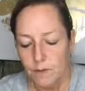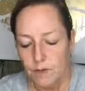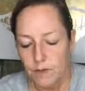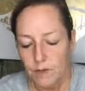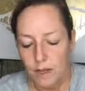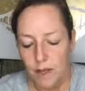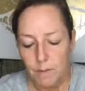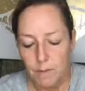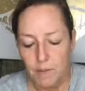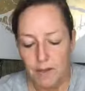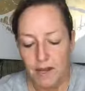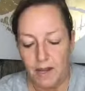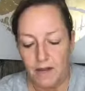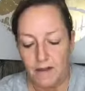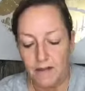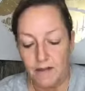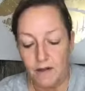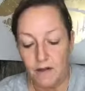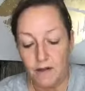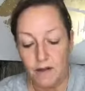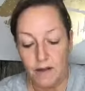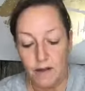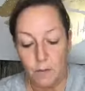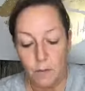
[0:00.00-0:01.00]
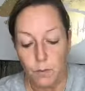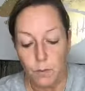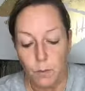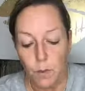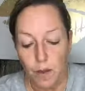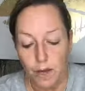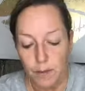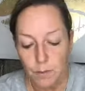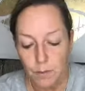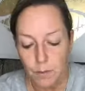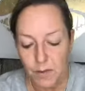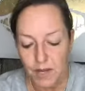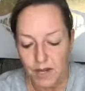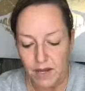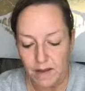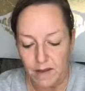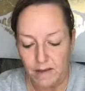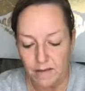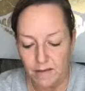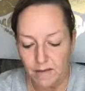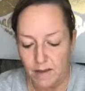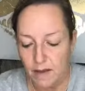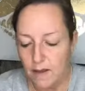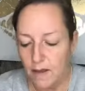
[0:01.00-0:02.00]
And because they're little white
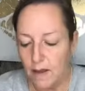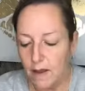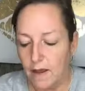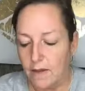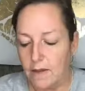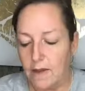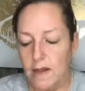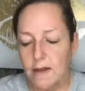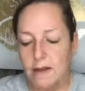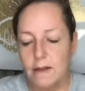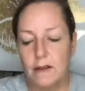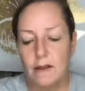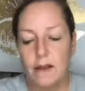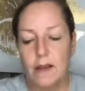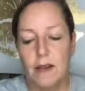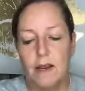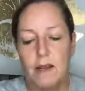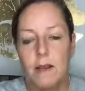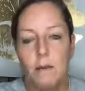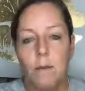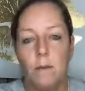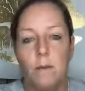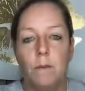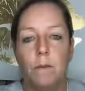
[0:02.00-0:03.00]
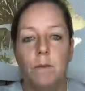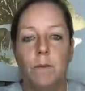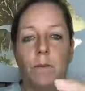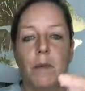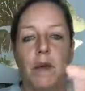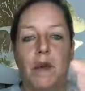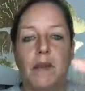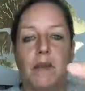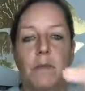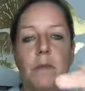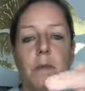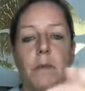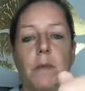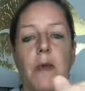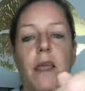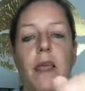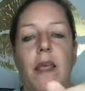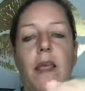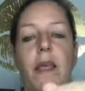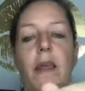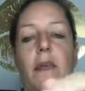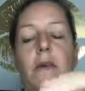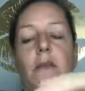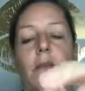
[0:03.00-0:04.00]
beads, I like to kind of mix them in my
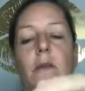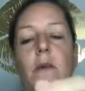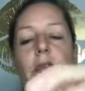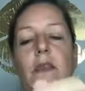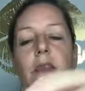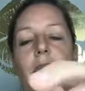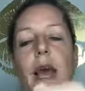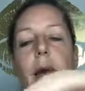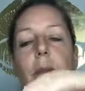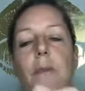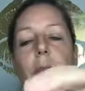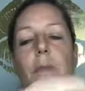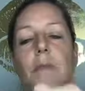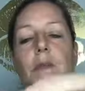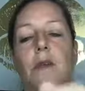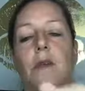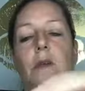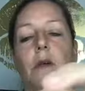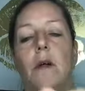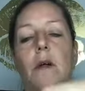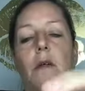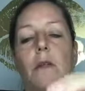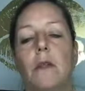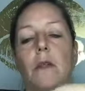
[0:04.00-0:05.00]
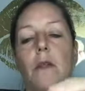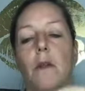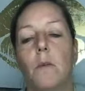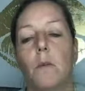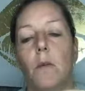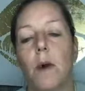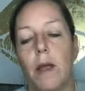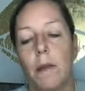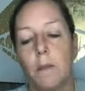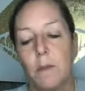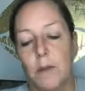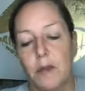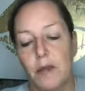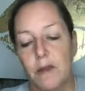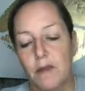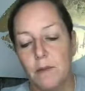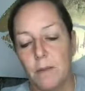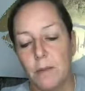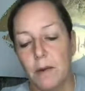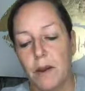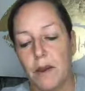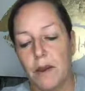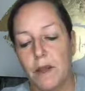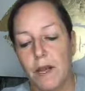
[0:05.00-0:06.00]
hand. So I tap them till all the little white beads
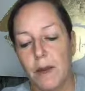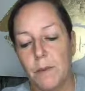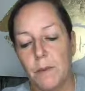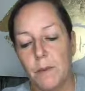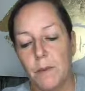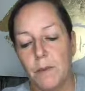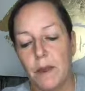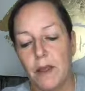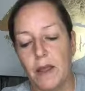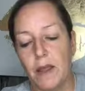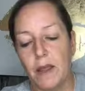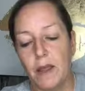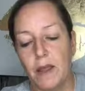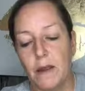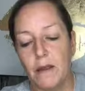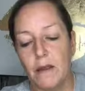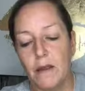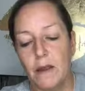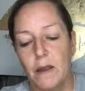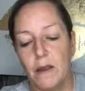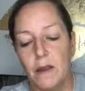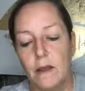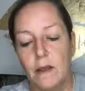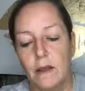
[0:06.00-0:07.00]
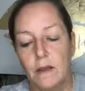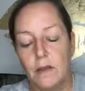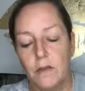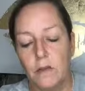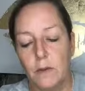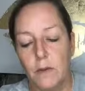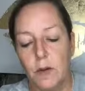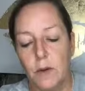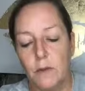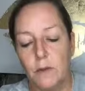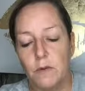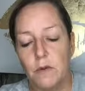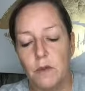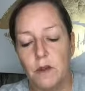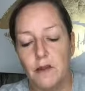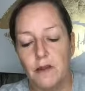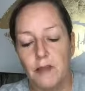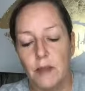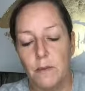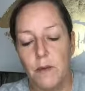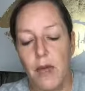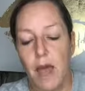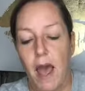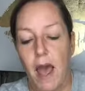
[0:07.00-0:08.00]
break up in my hand. So what I'm doing is
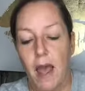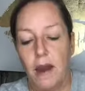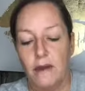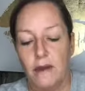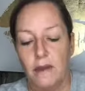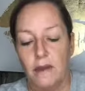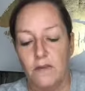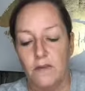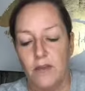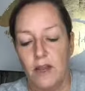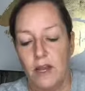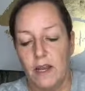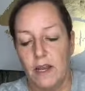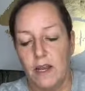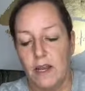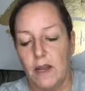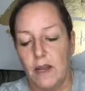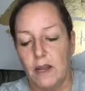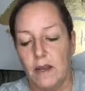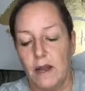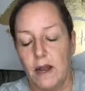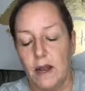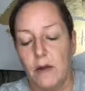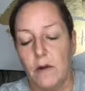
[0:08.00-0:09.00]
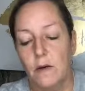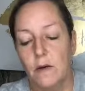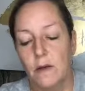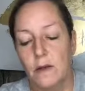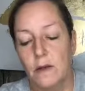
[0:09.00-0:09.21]
I'm activating it now.